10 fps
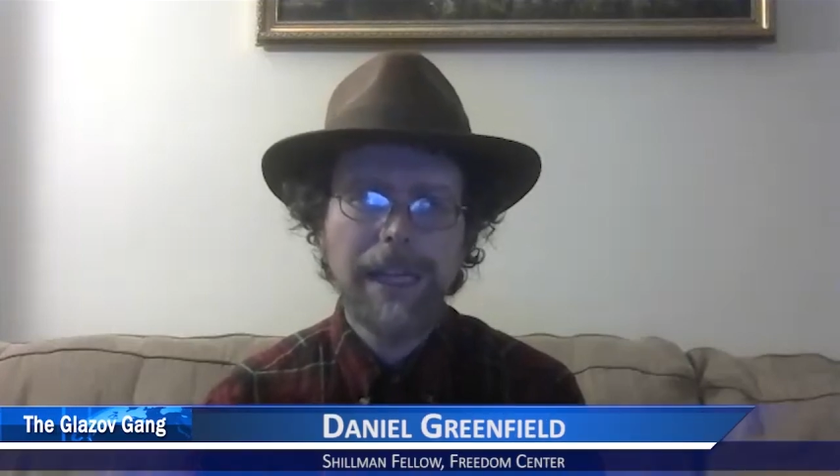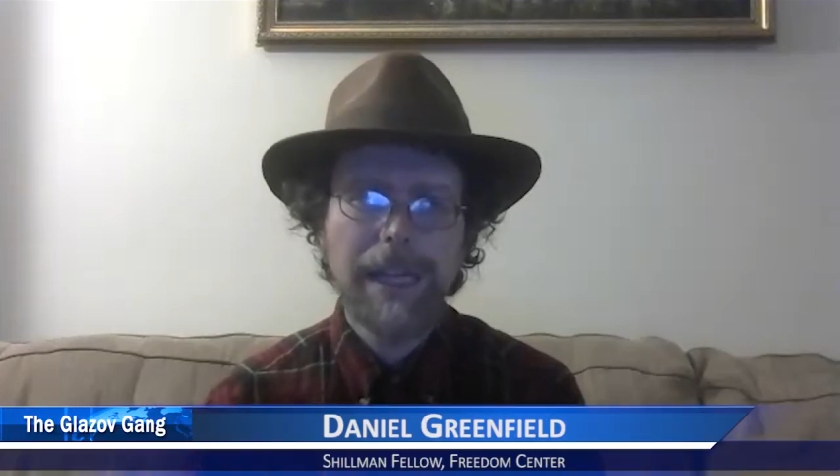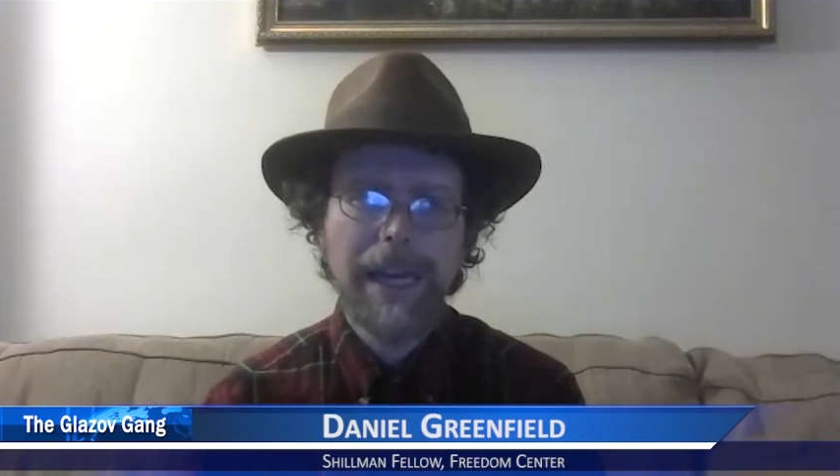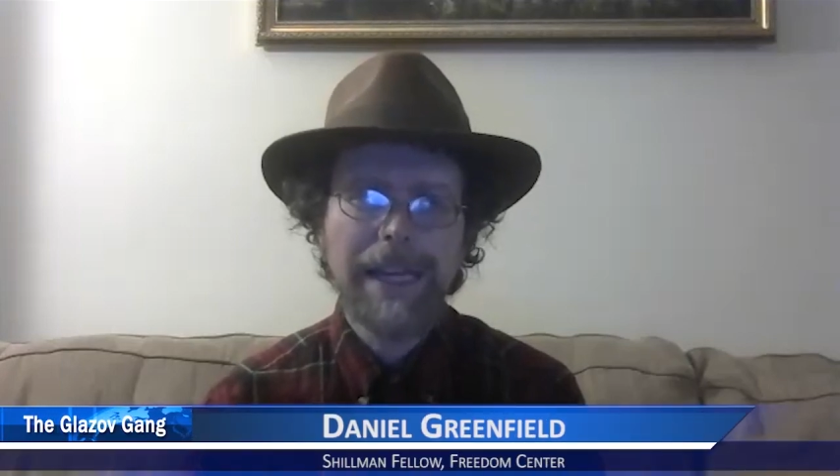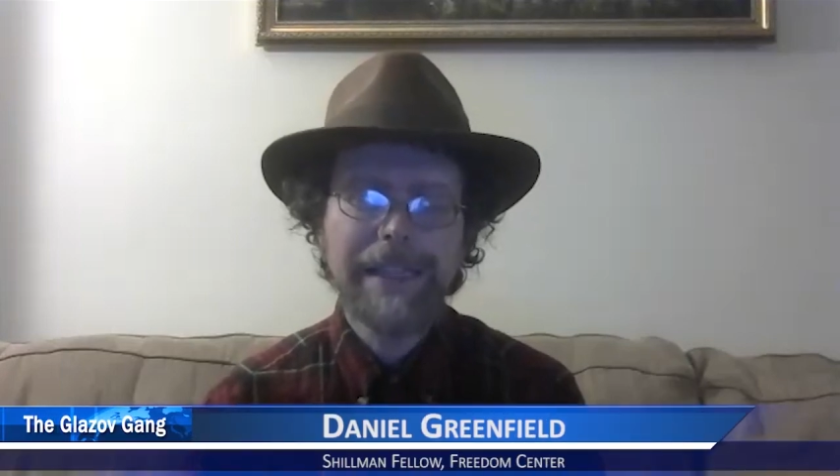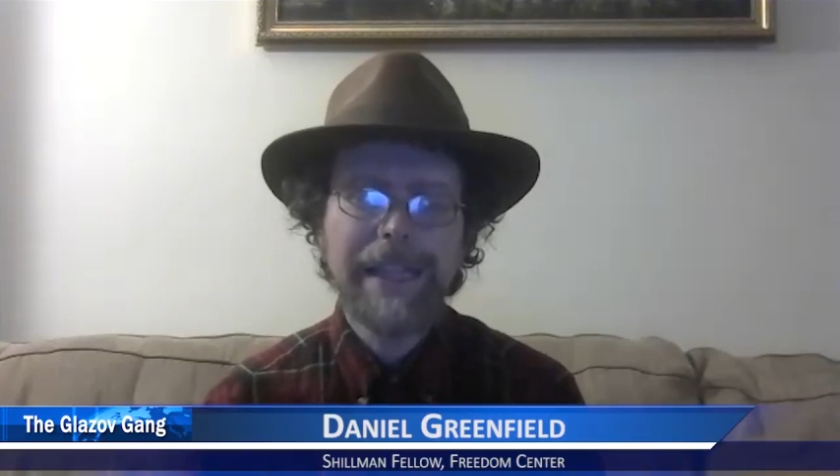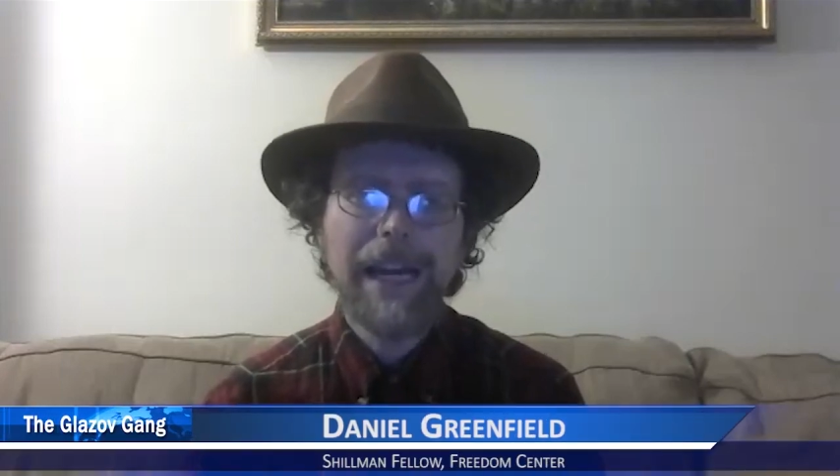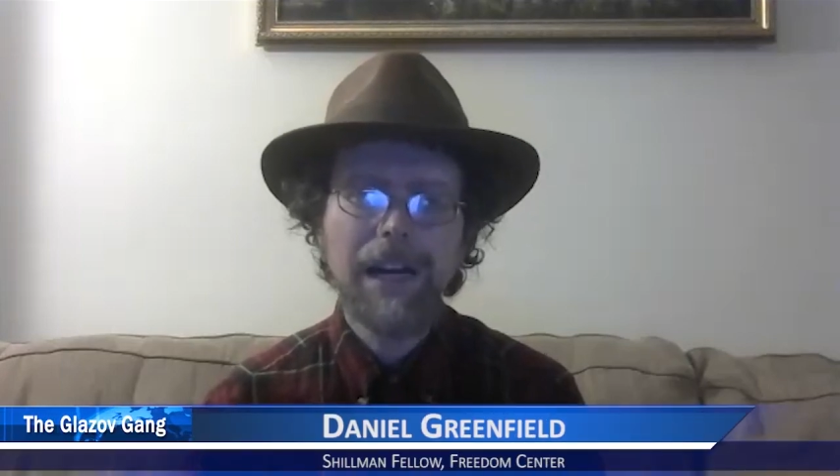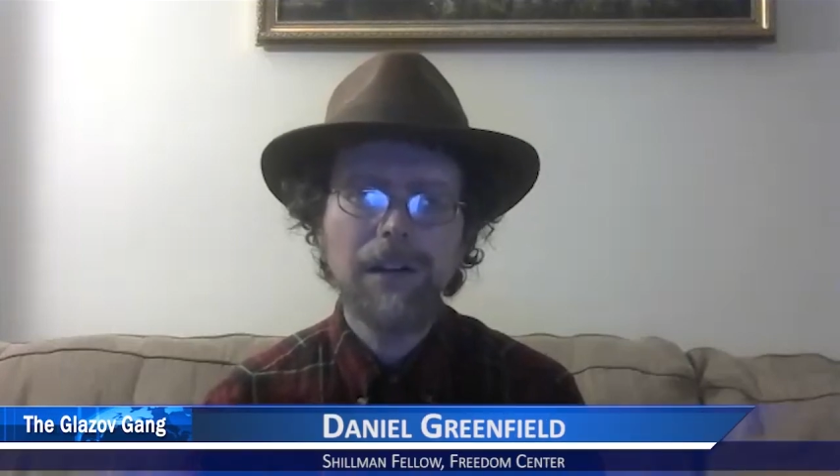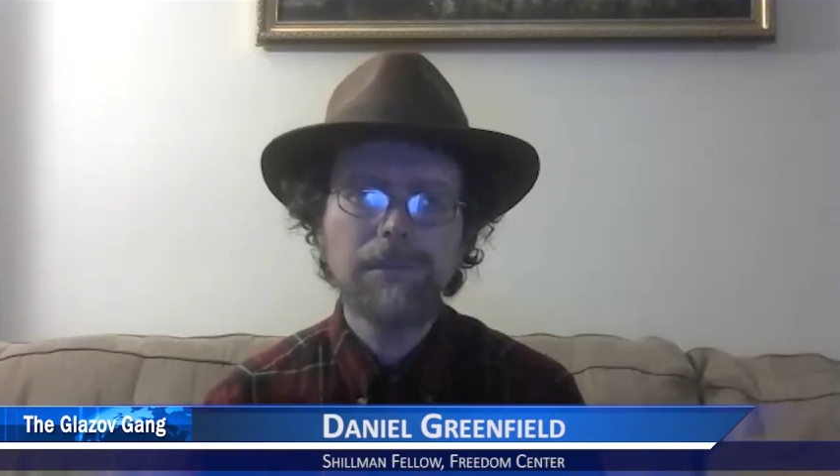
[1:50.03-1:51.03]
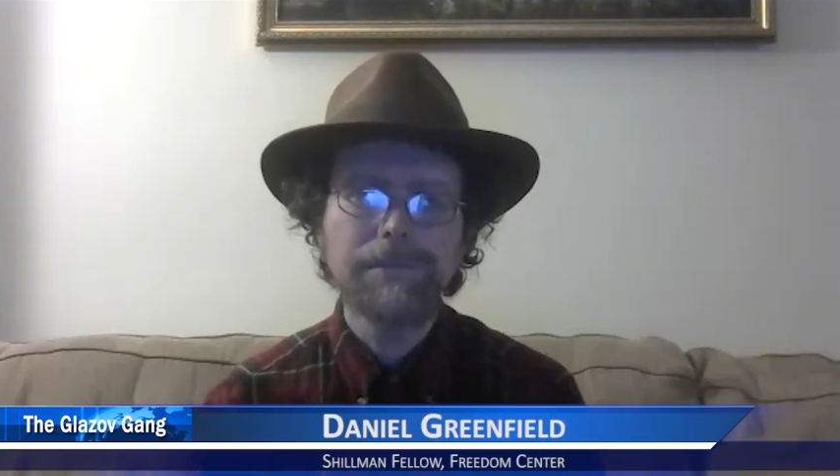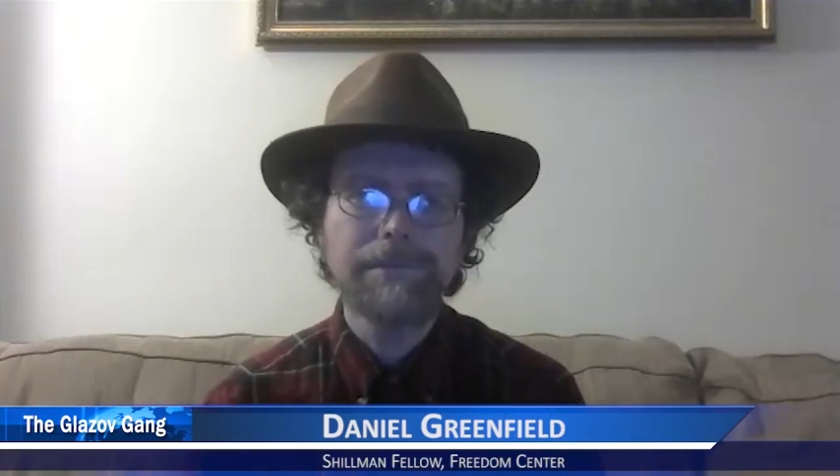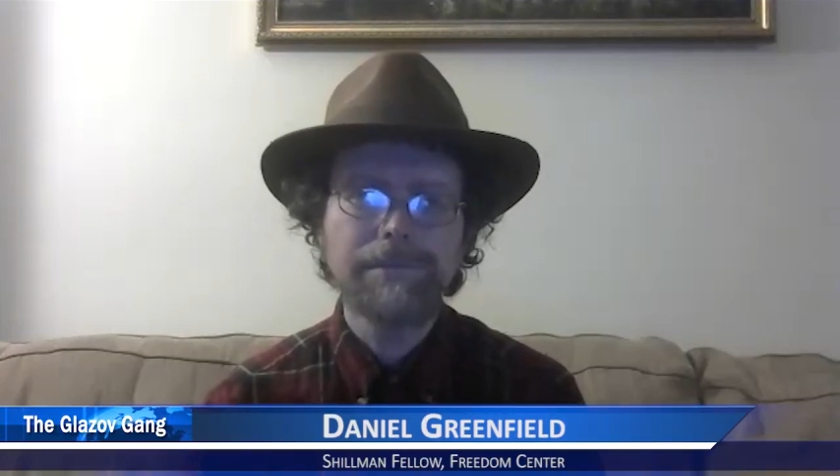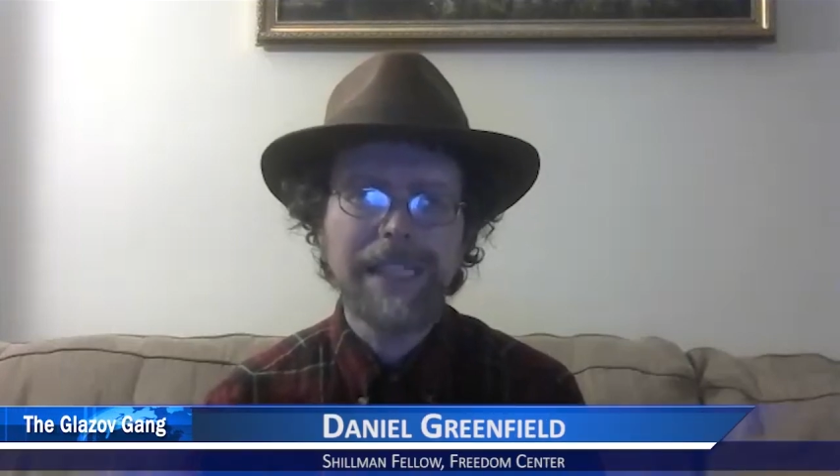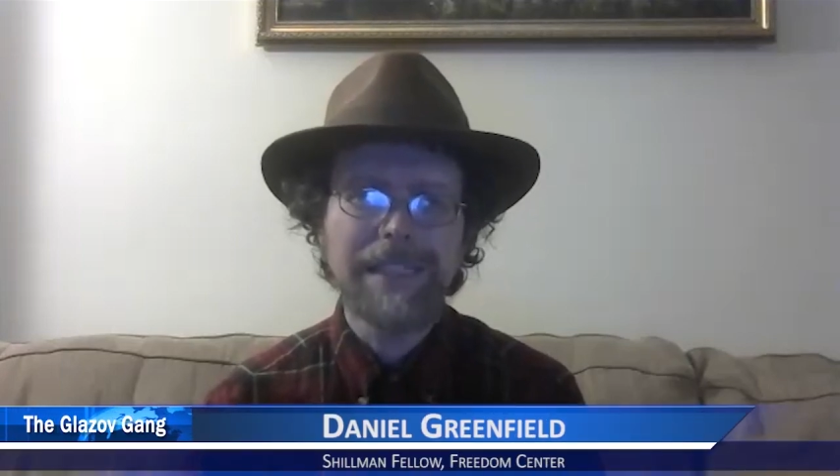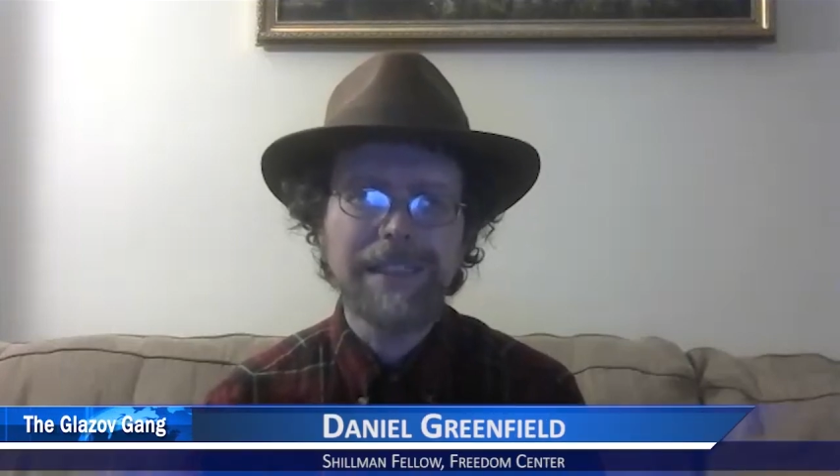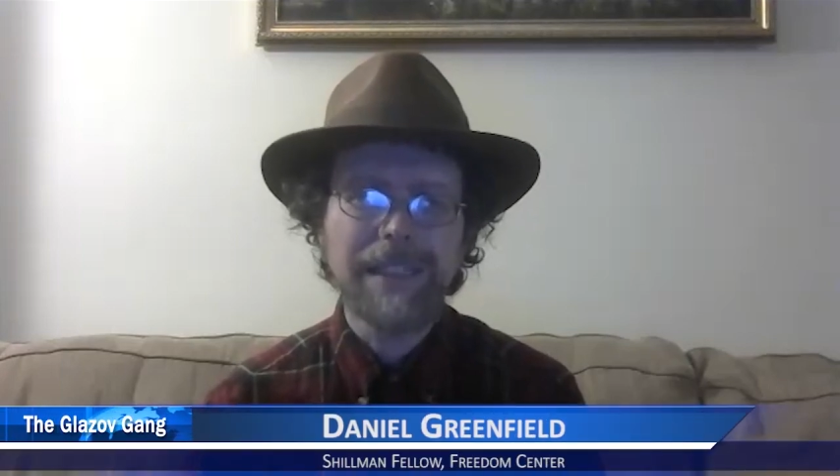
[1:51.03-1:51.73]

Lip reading: And now that